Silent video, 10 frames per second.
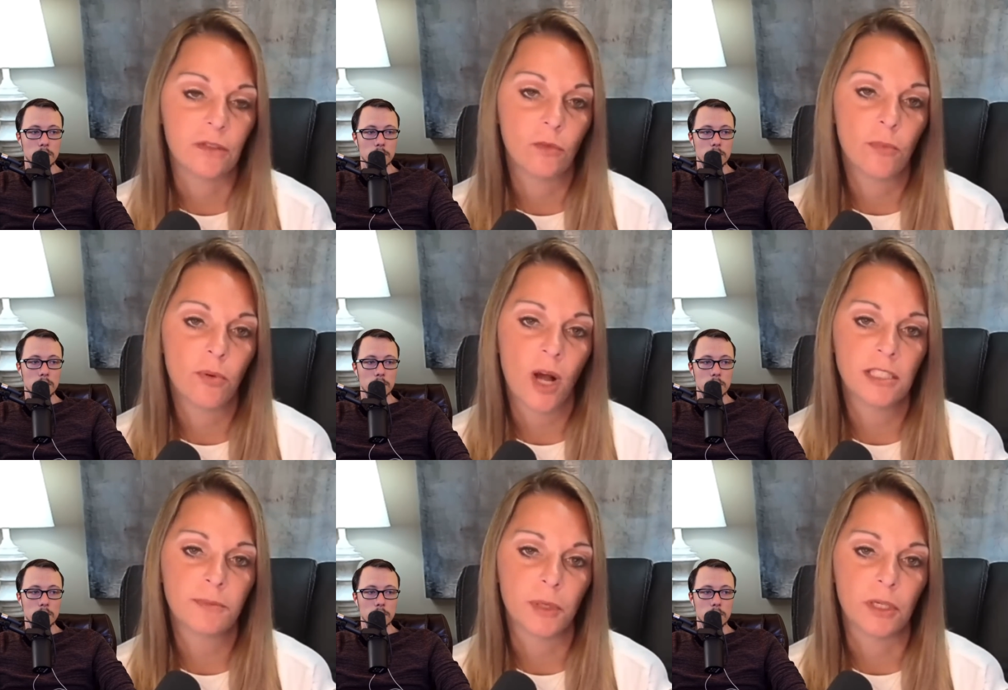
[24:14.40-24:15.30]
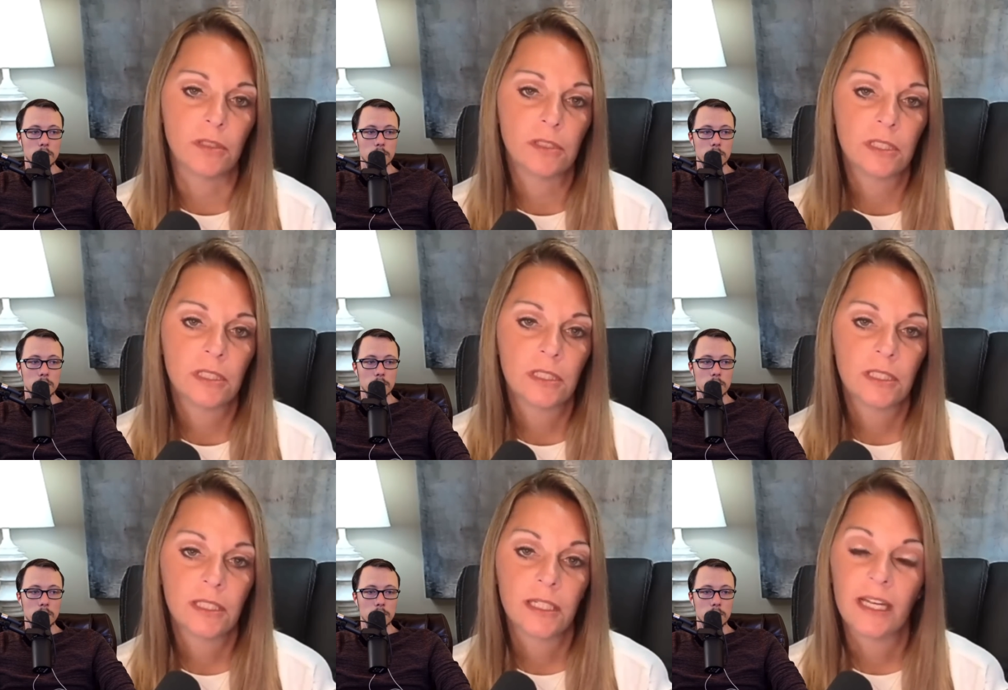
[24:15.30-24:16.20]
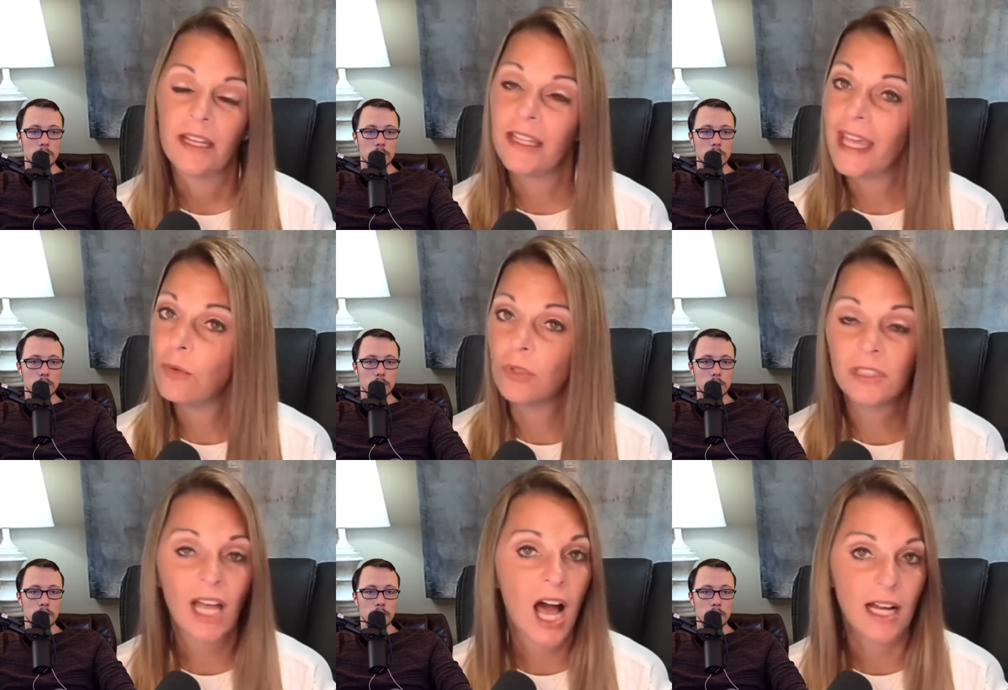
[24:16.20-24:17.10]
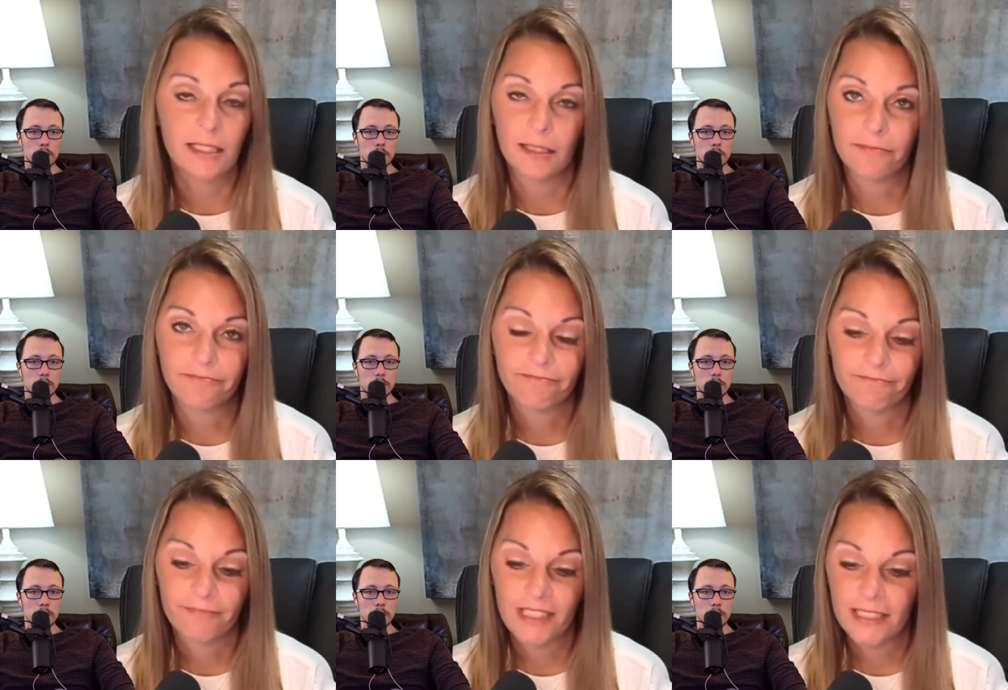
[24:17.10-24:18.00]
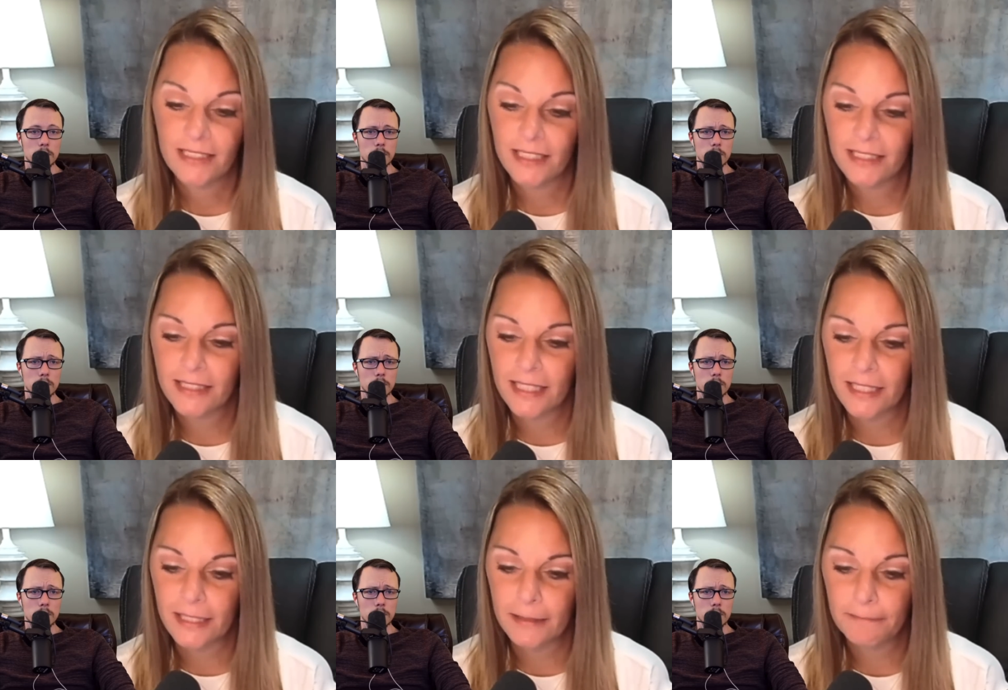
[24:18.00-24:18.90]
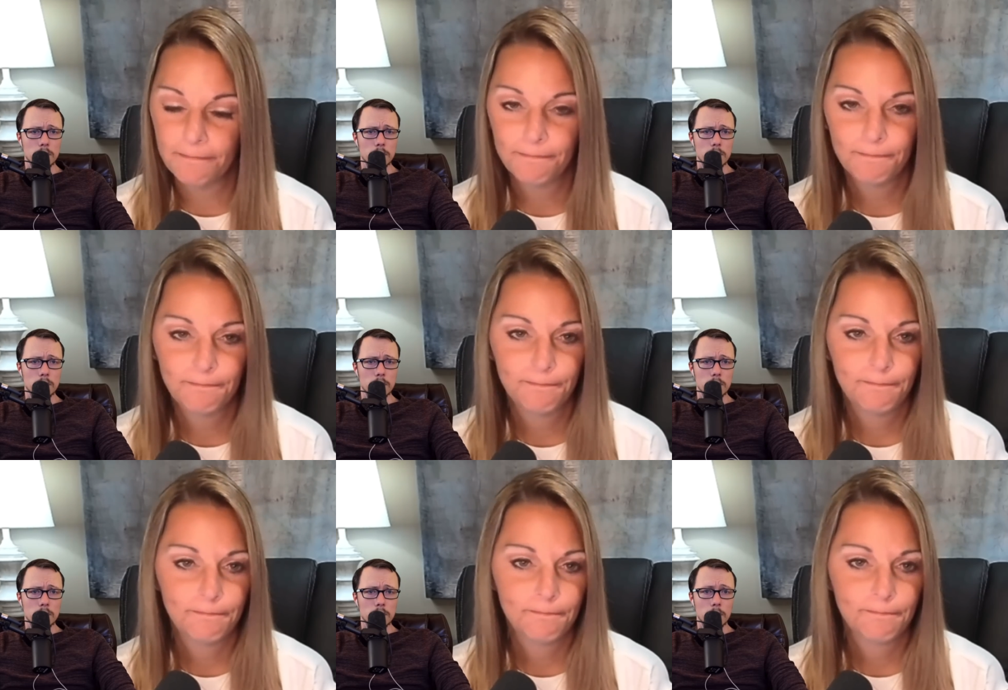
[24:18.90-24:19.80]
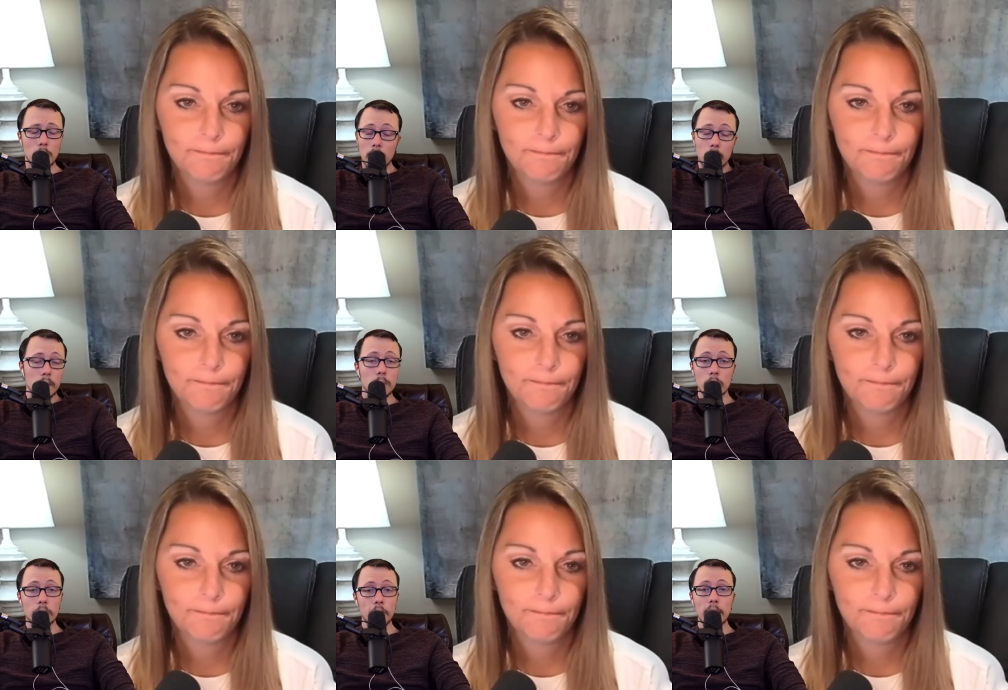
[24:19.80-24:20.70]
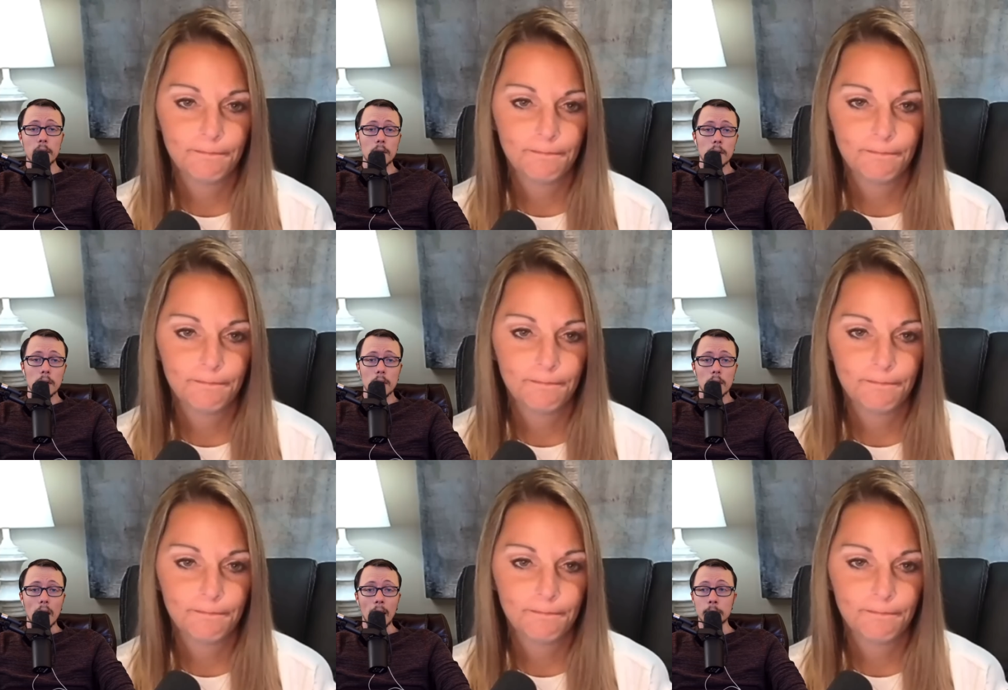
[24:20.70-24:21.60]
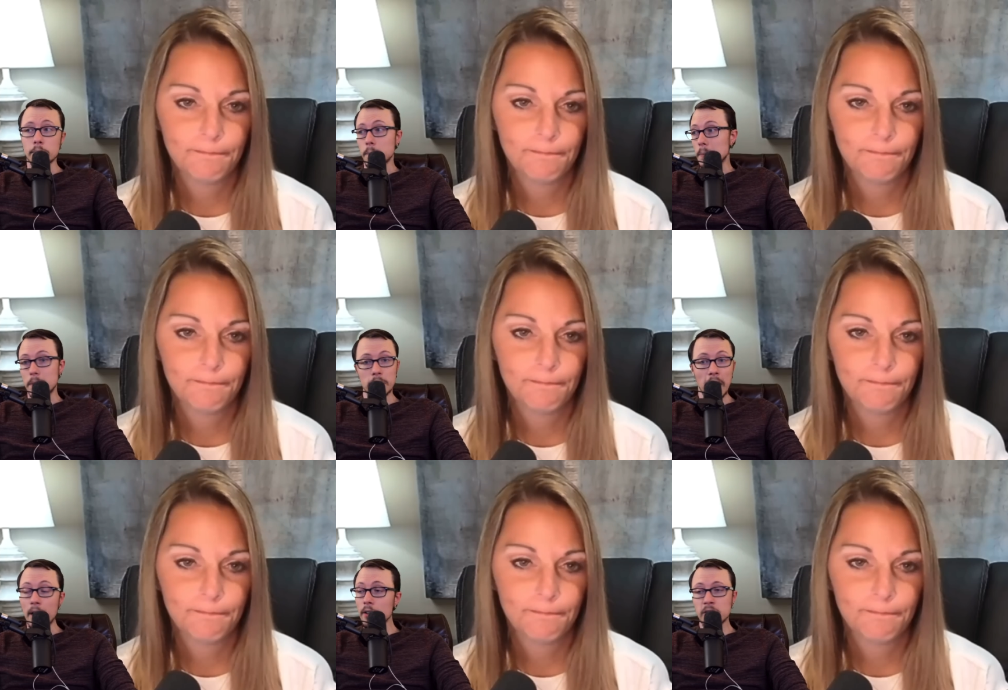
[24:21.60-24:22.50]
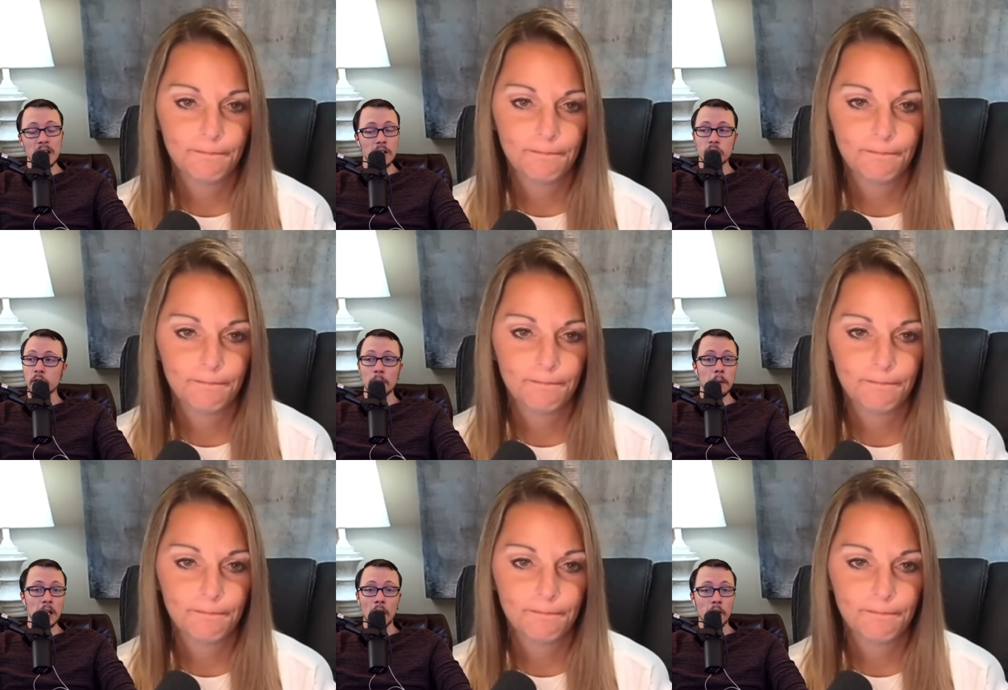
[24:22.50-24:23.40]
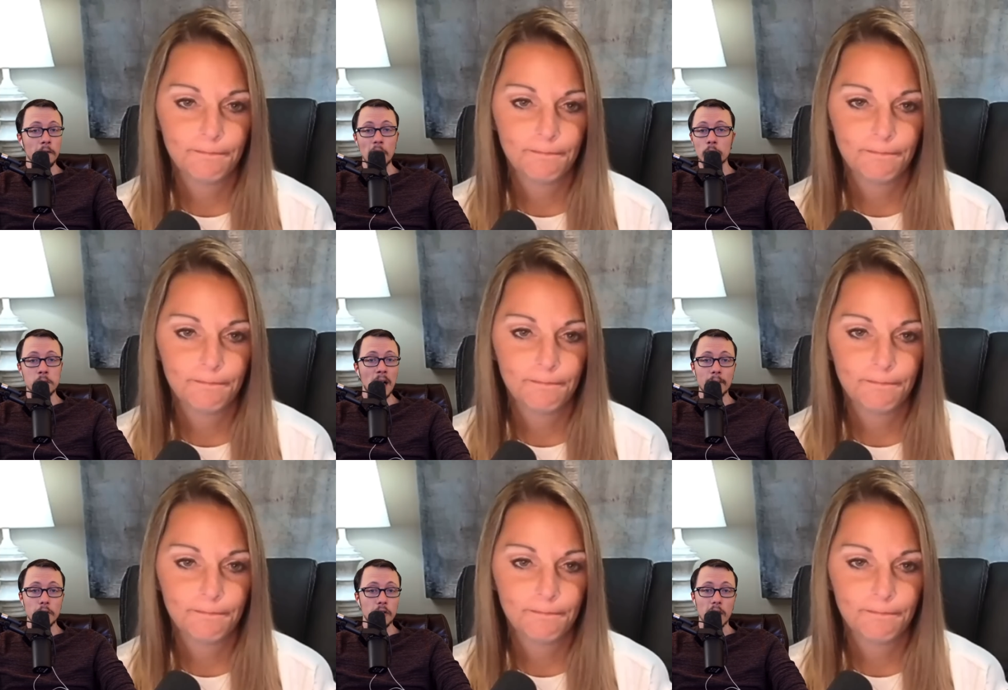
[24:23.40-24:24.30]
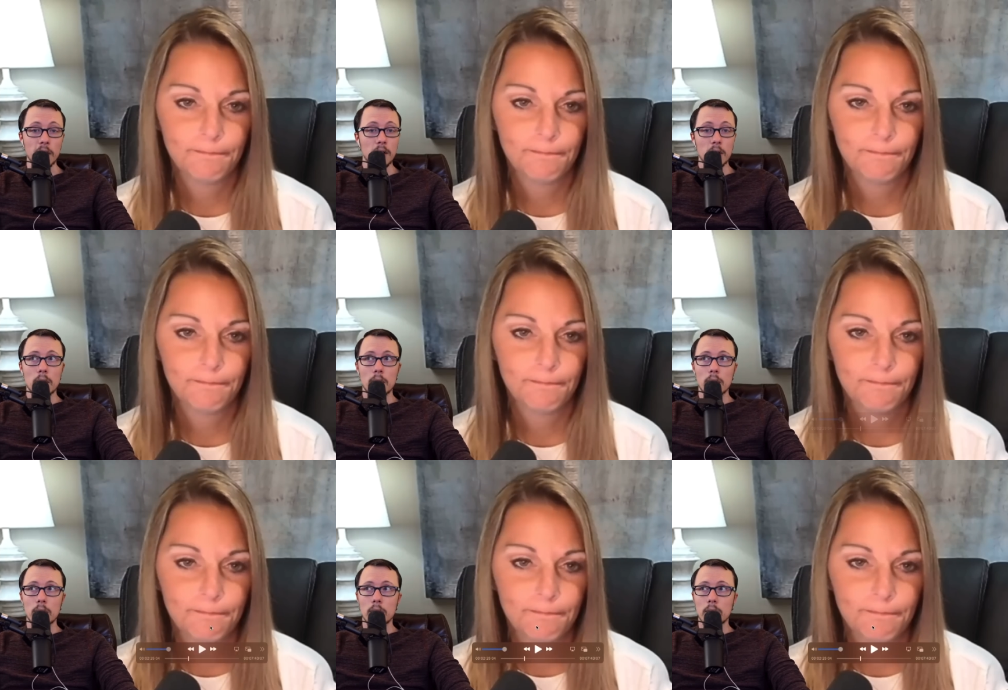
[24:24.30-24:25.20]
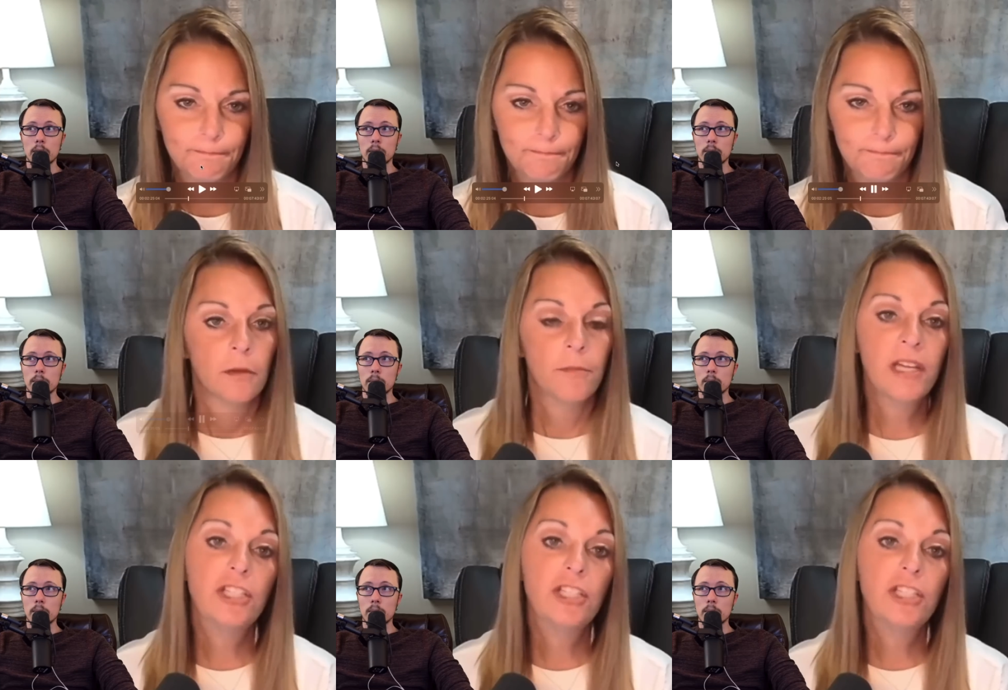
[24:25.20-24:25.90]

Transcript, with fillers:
Speaker 1: will prosper, and they will not succeed.
Speaker 2: Okay, we'll see. I'm guarantee this is going to be another failed prophecy.
Speaker 1: Mitch